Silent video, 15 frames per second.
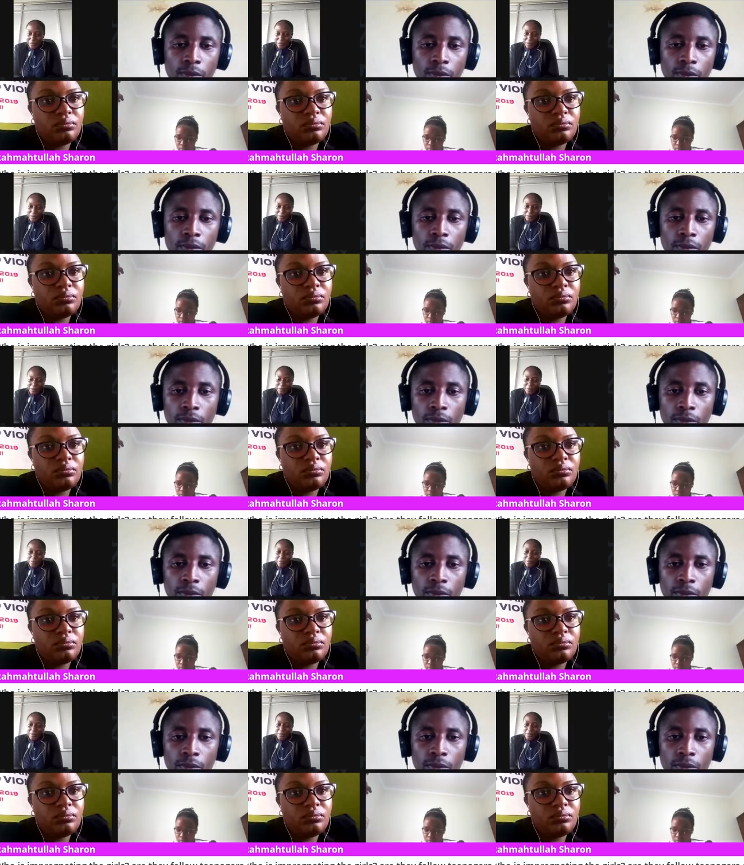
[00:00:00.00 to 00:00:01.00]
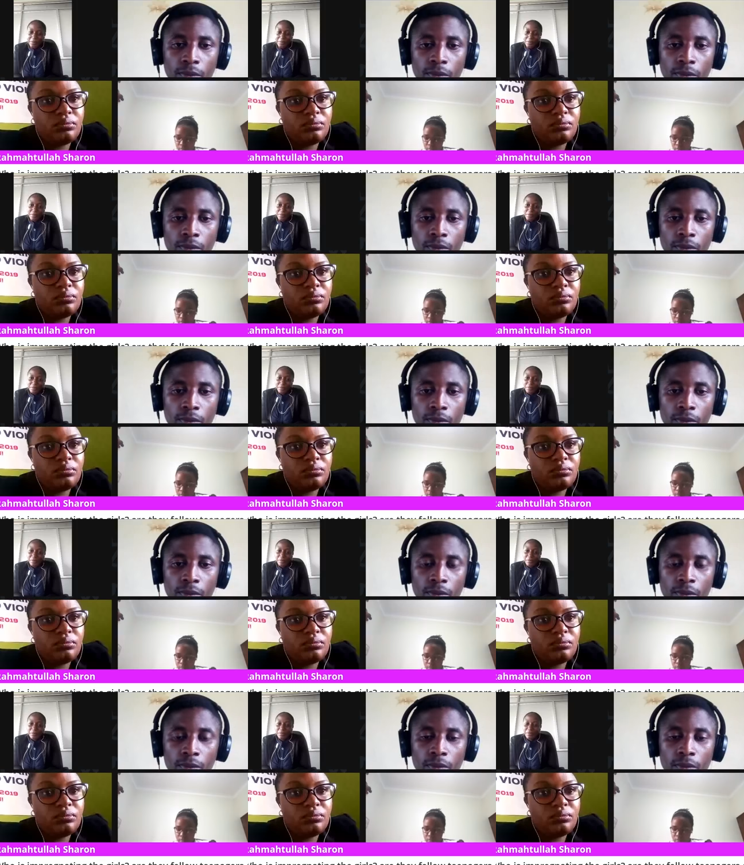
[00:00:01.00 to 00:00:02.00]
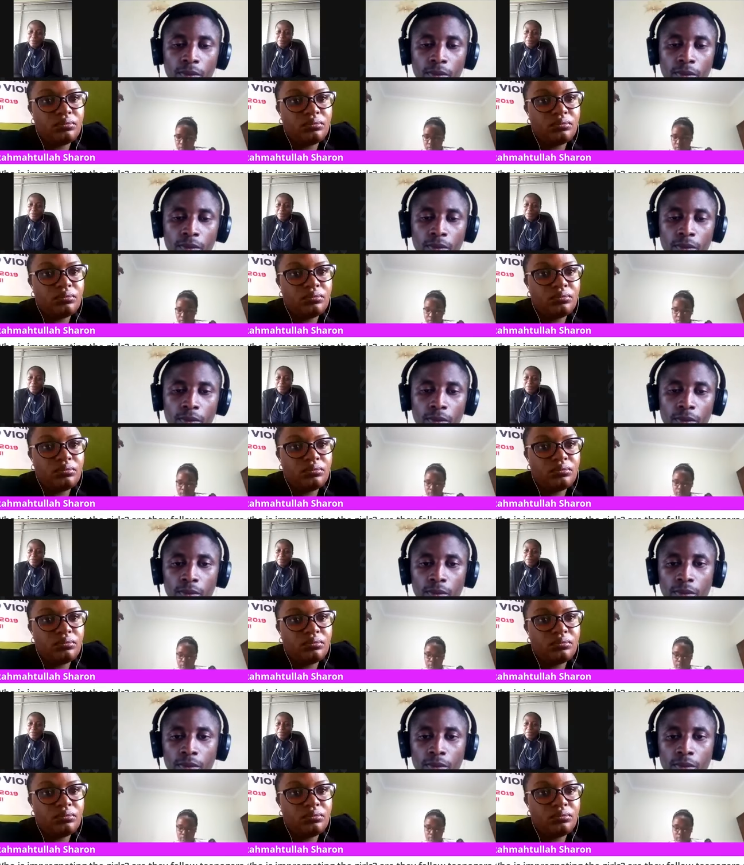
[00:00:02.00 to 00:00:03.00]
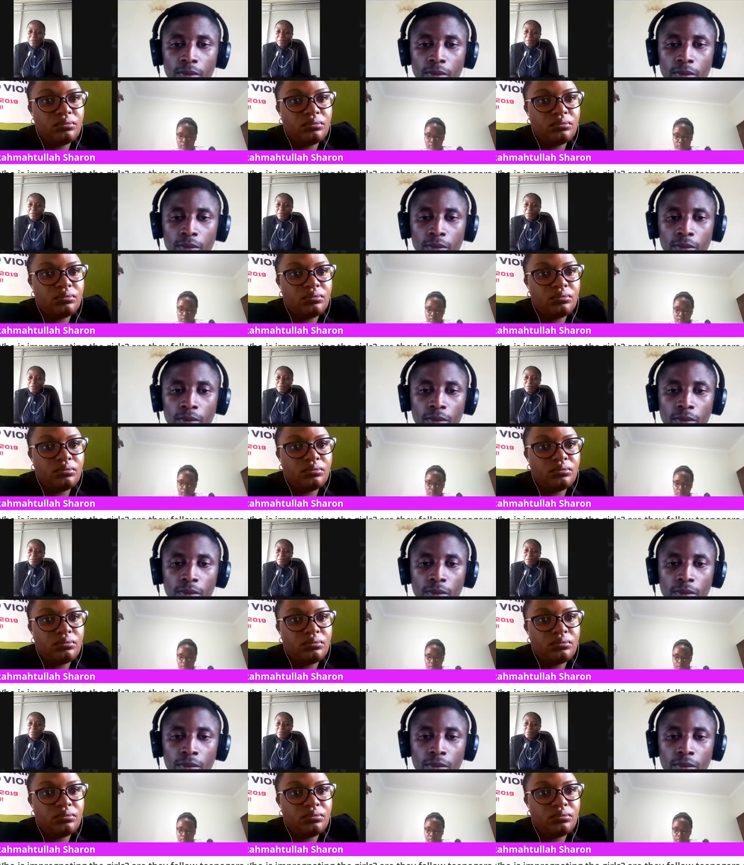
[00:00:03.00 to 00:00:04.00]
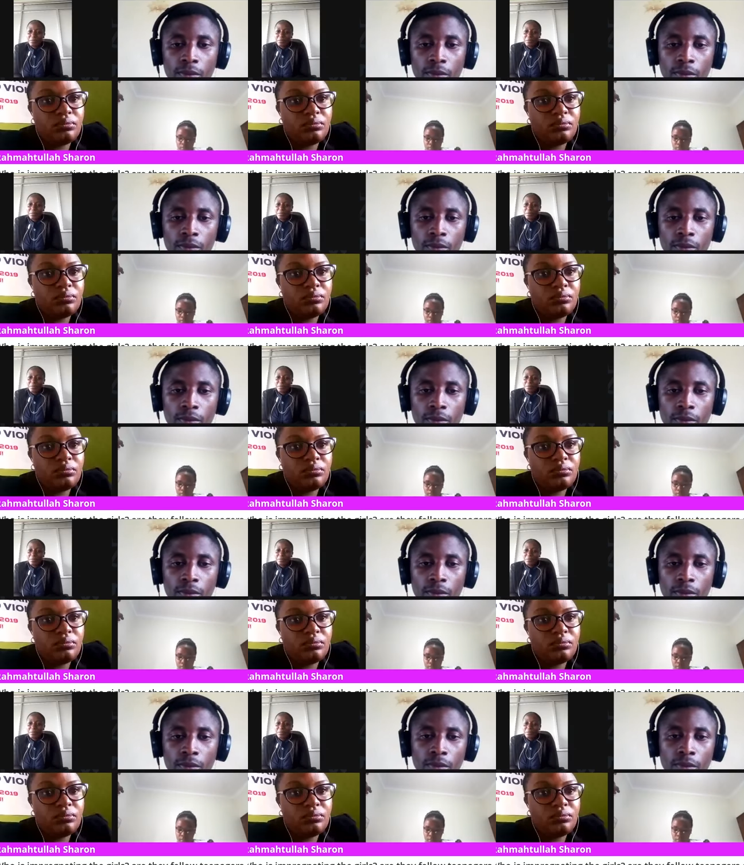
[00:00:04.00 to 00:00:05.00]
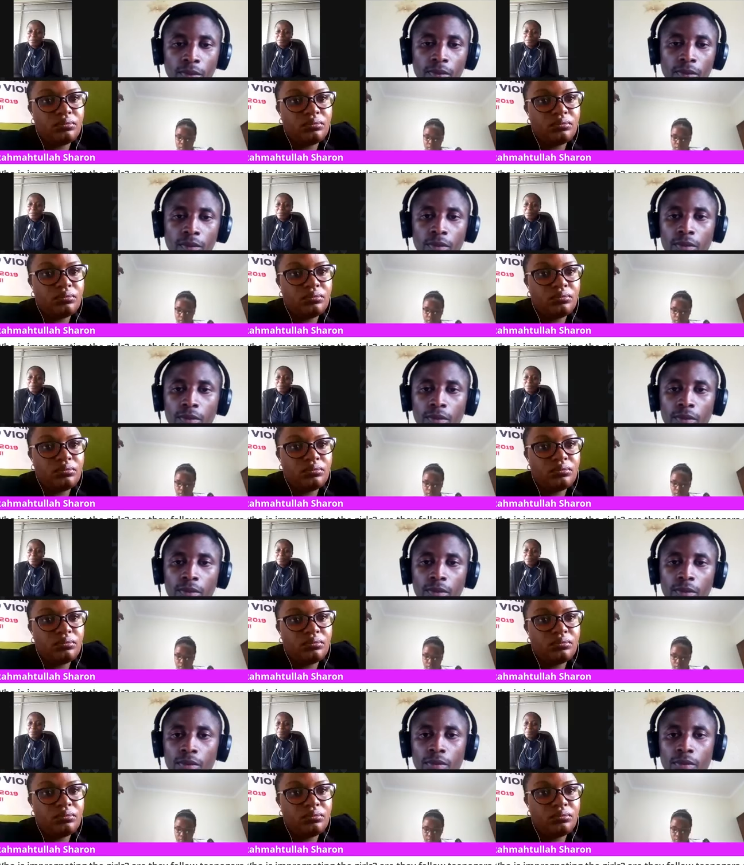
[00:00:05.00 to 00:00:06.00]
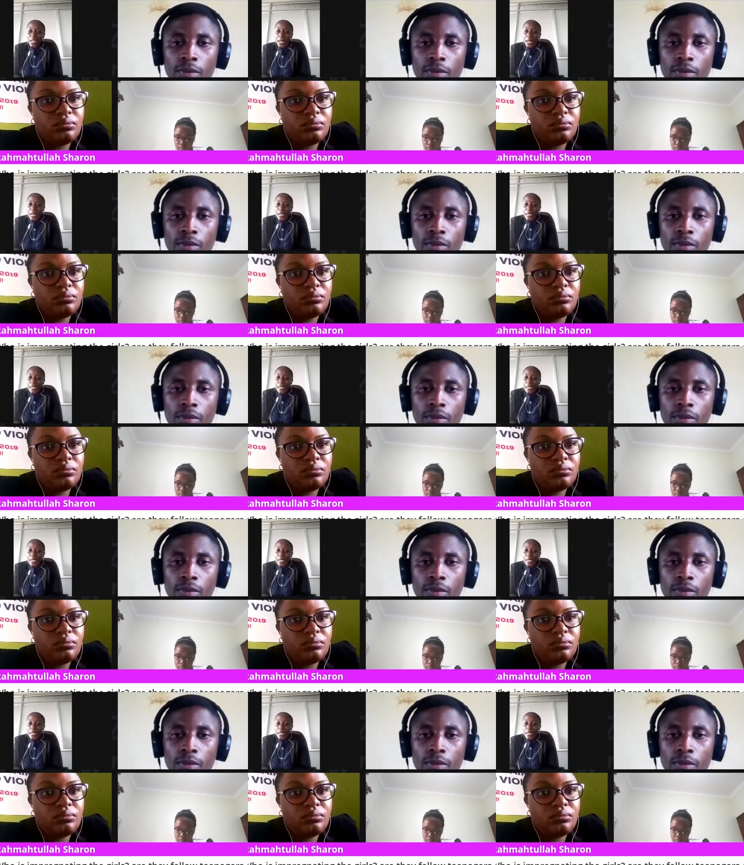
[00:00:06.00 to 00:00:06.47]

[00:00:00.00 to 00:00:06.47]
Nobody speaks.